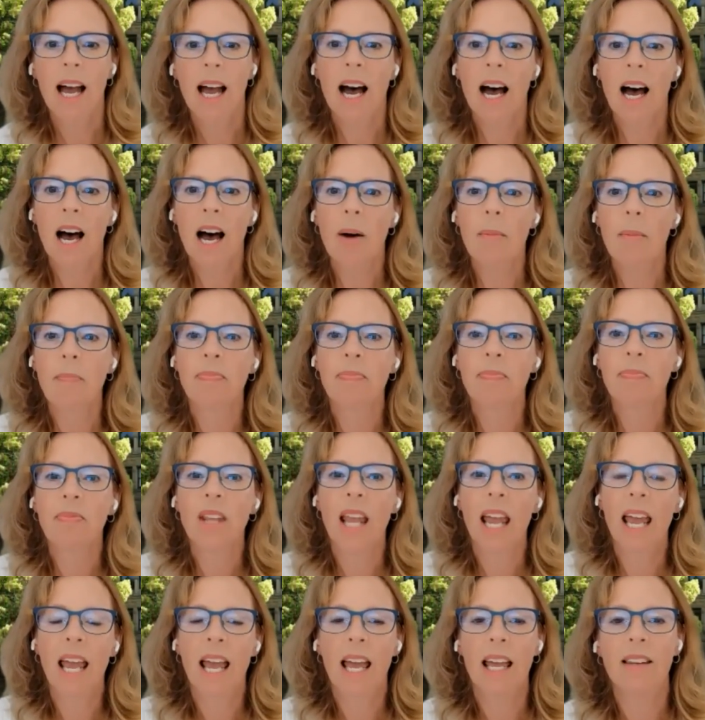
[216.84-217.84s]
Um,
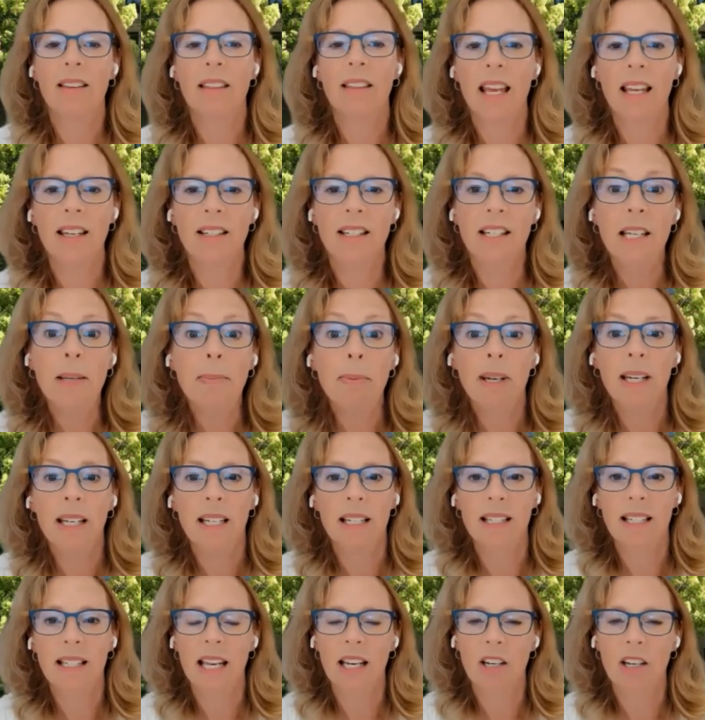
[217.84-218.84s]
and then deepening
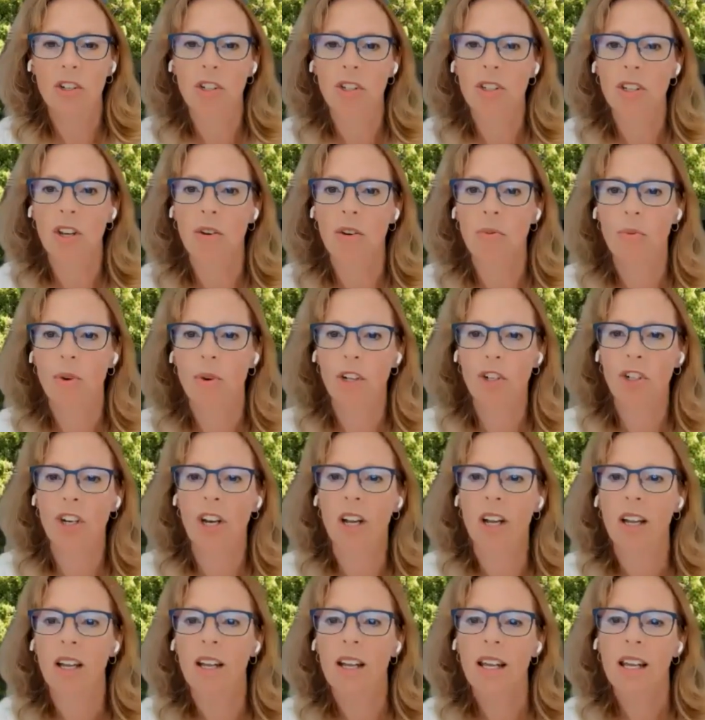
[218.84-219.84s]
sanctions on
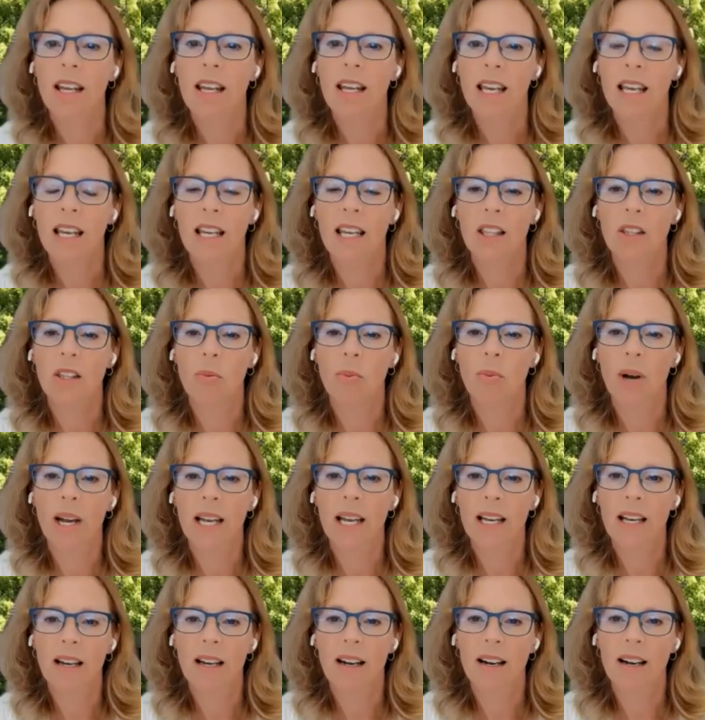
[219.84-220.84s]
Russia in the
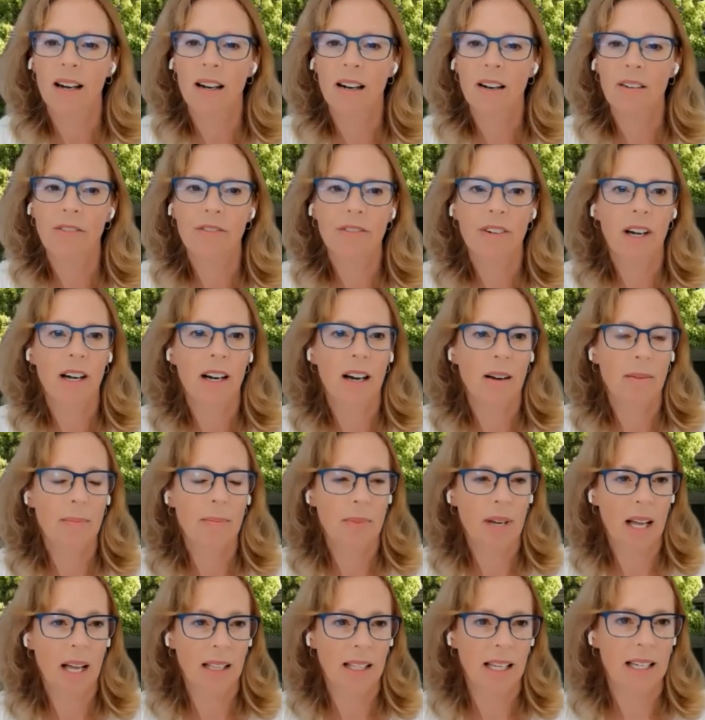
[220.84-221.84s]
wake of
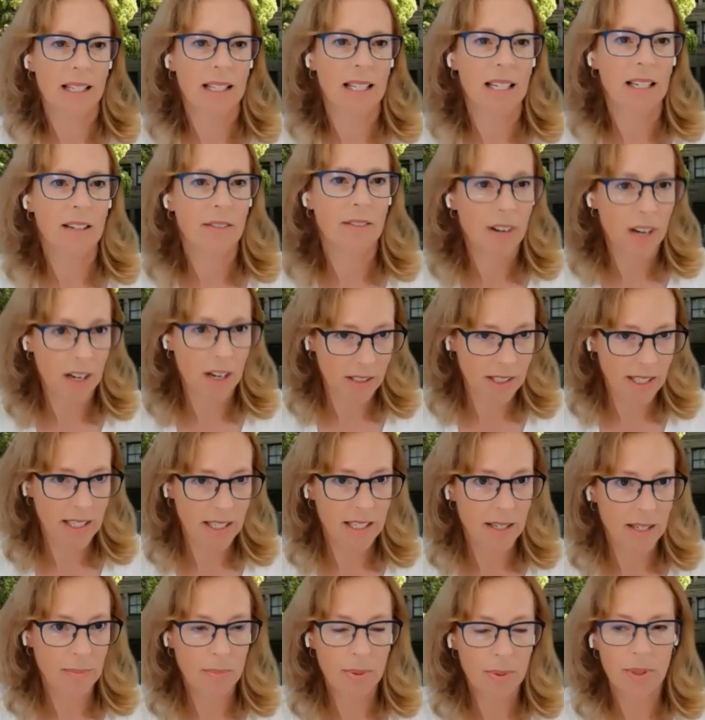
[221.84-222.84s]
um, Alexei
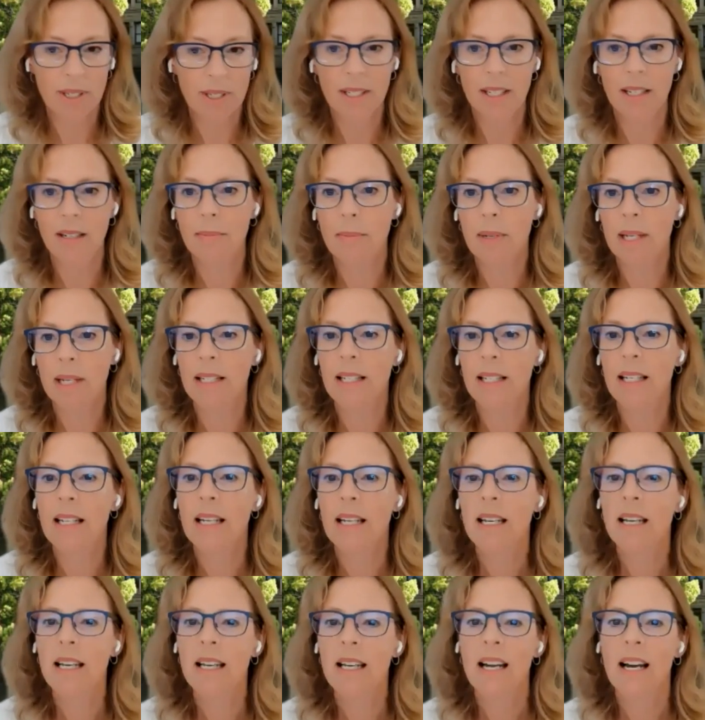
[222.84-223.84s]
Navalny's imprisonment
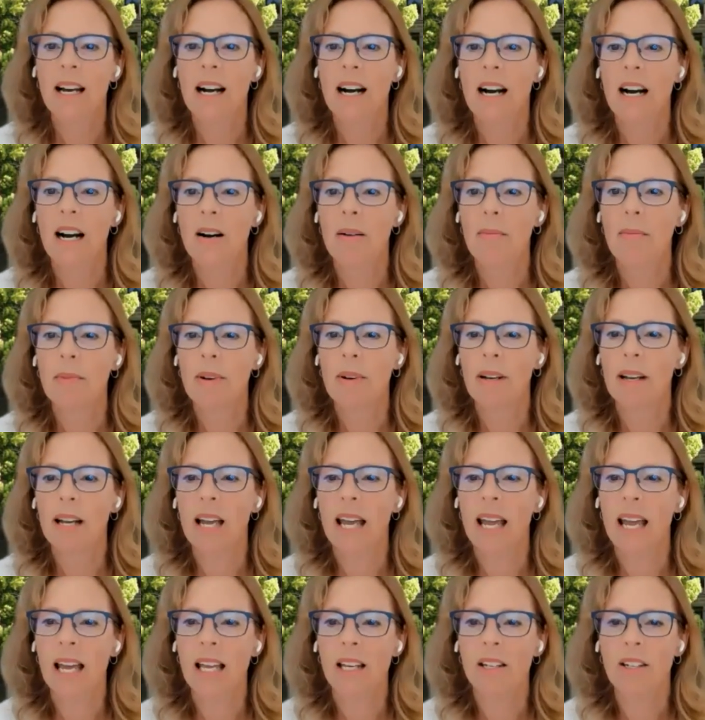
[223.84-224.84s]
um,
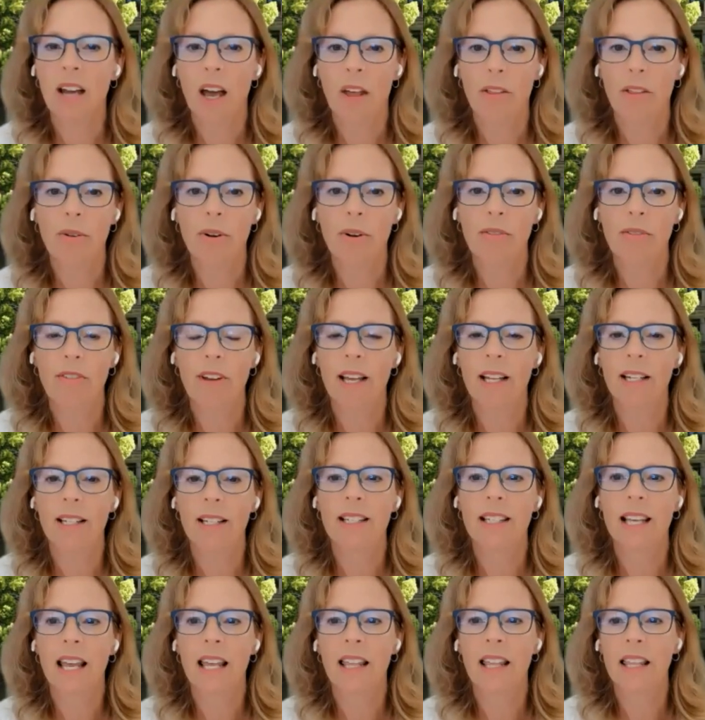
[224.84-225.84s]
and other
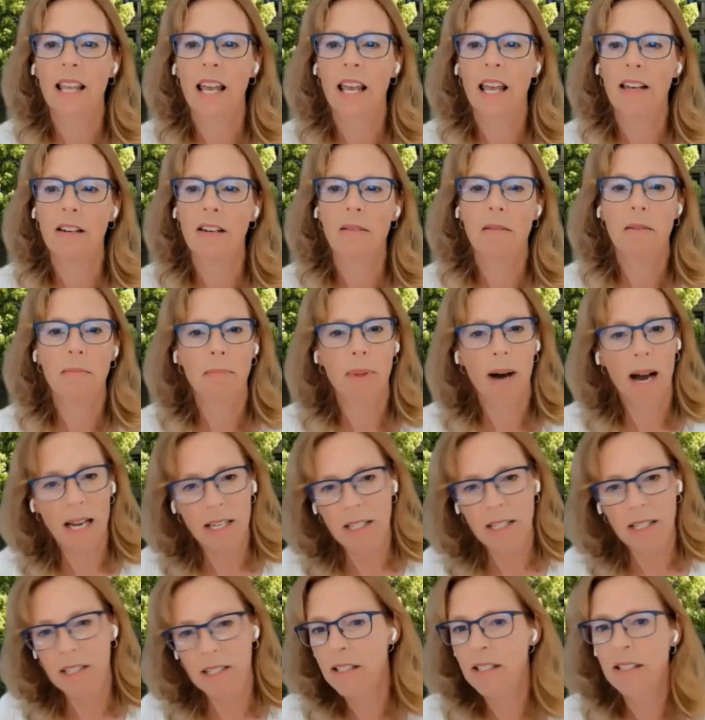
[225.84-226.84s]
events. And then
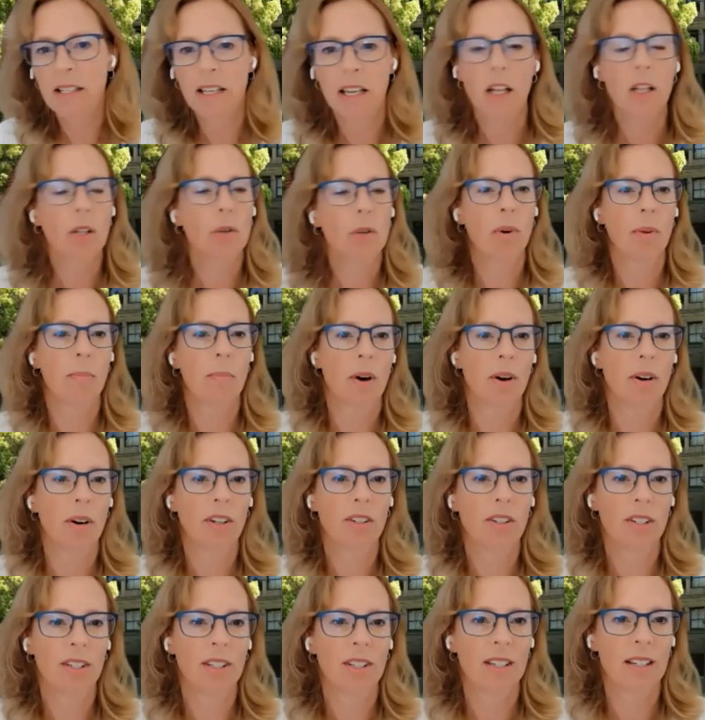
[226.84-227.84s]
Biden's killer remark
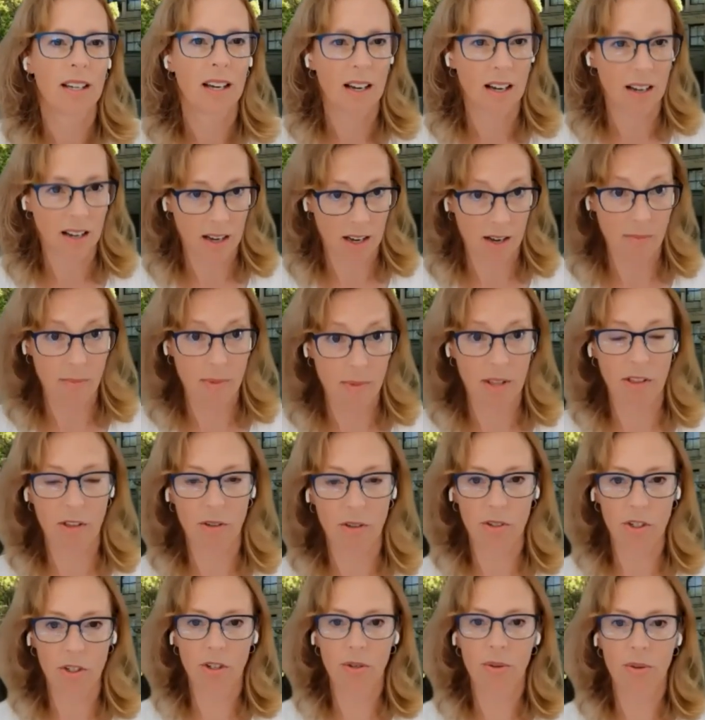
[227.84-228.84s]
just uh, a month
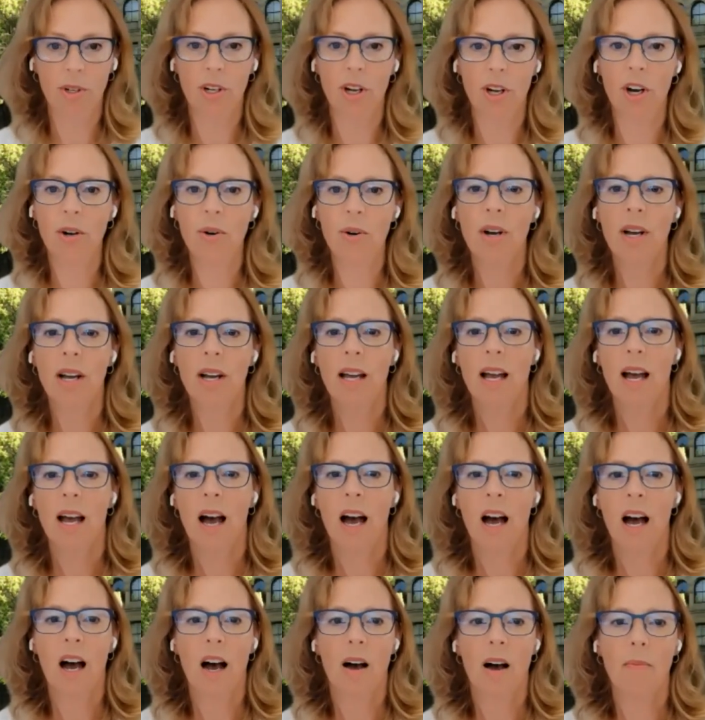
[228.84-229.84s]
or two ago
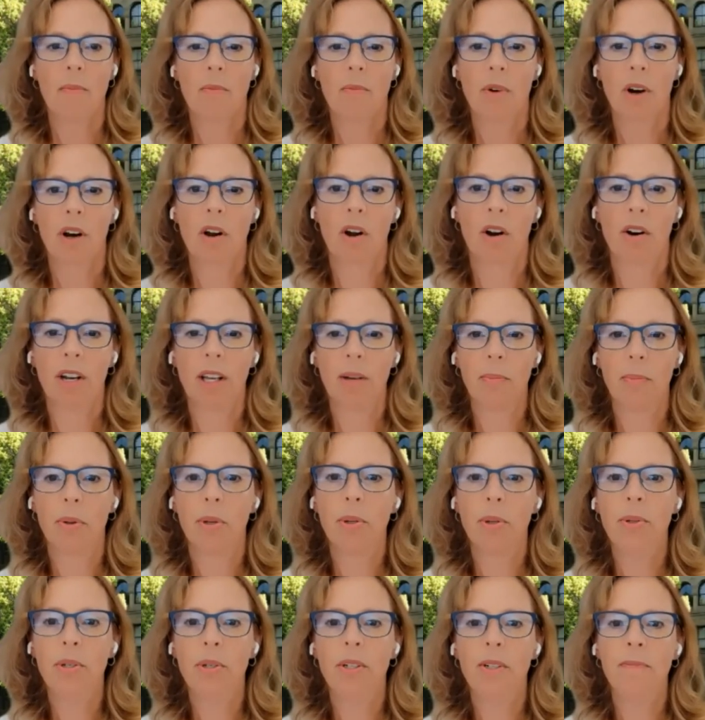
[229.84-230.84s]
um, regarding
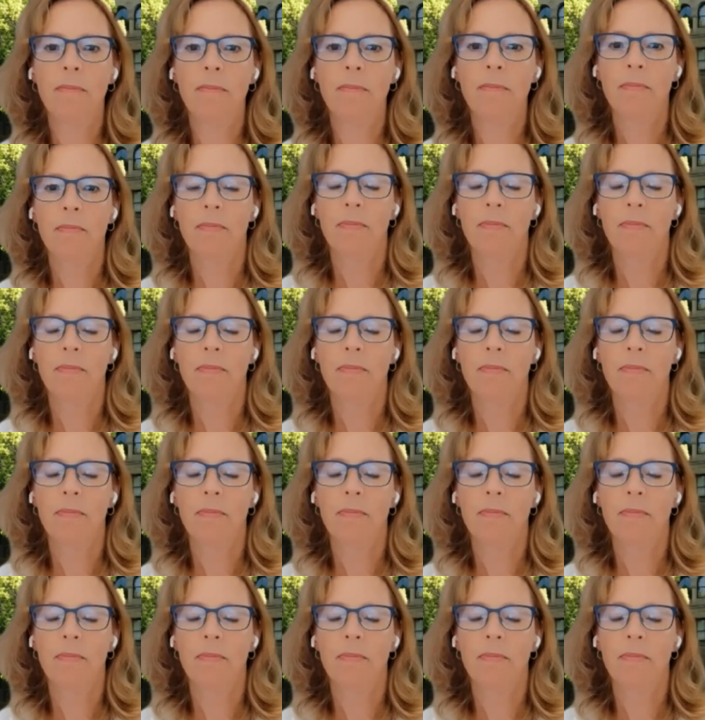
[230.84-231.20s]
Putin,